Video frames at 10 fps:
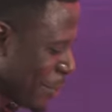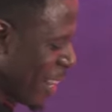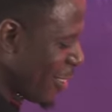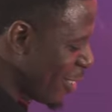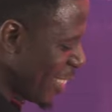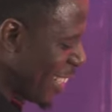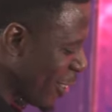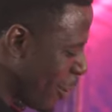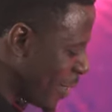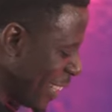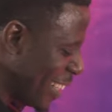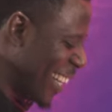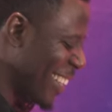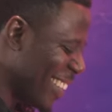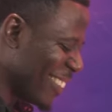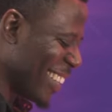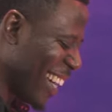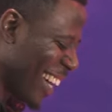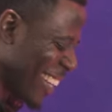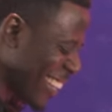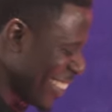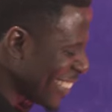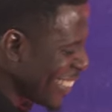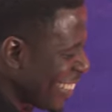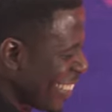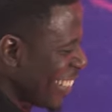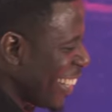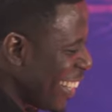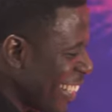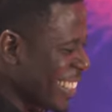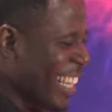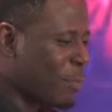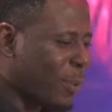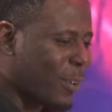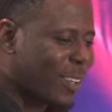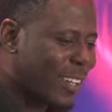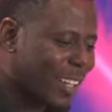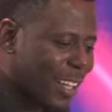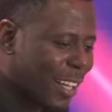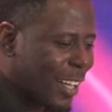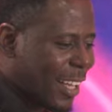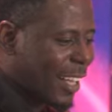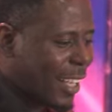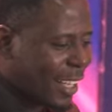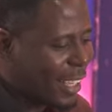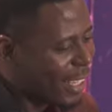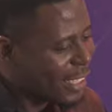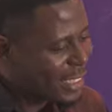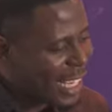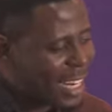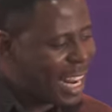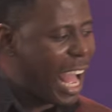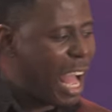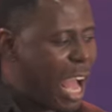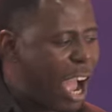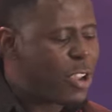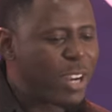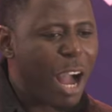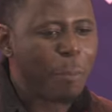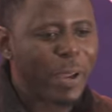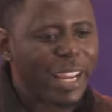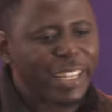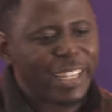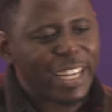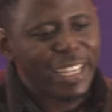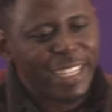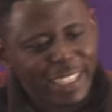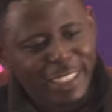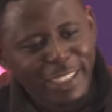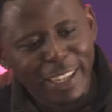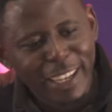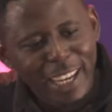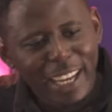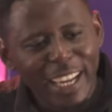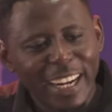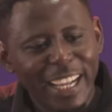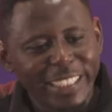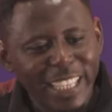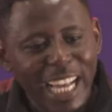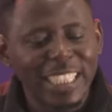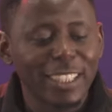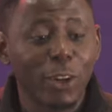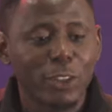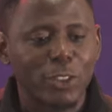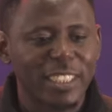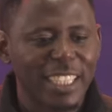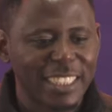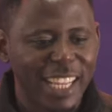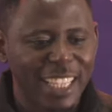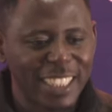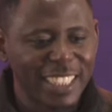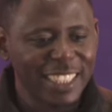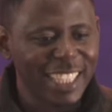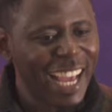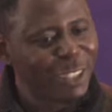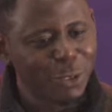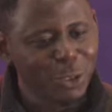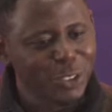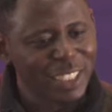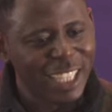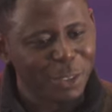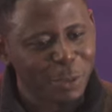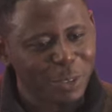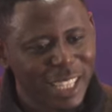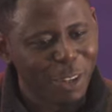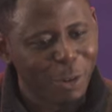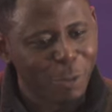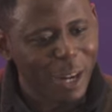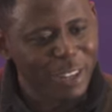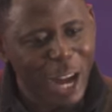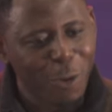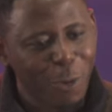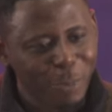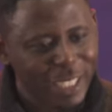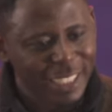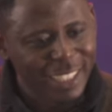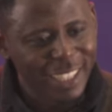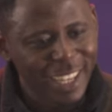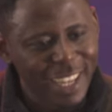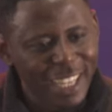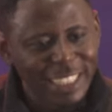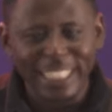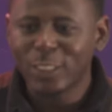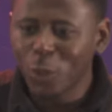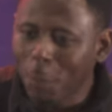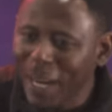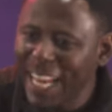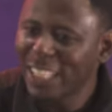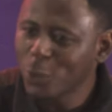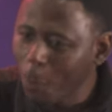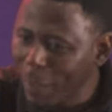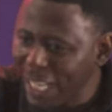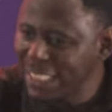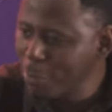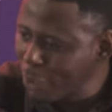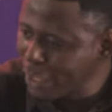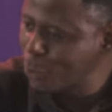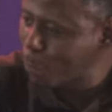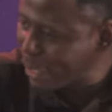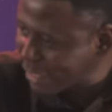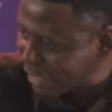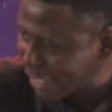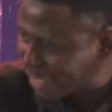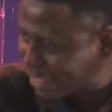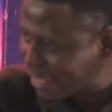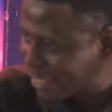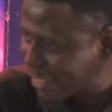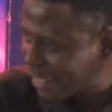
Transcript: people are not really coming out of that. He said, But he said, How are you now paying the rent? I said, The Lord sends that. He said, Don't you think that's something to thank God for? Why are you now complaining? The supplier supplies the money to pay the rent.